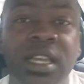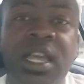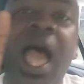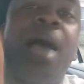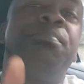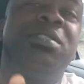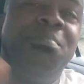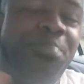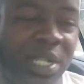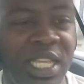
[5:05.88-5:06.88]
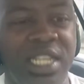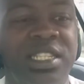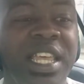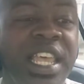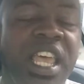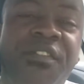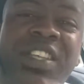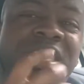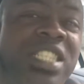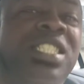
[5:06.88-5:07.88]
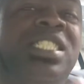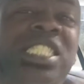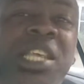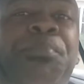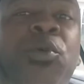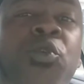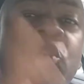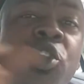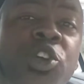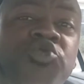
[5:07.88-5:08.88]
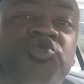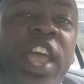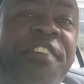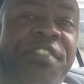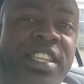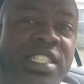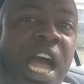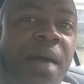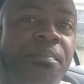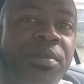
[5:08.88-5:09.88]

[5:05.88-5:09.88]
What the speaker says: cops, please, if it's just a simple traffic stop,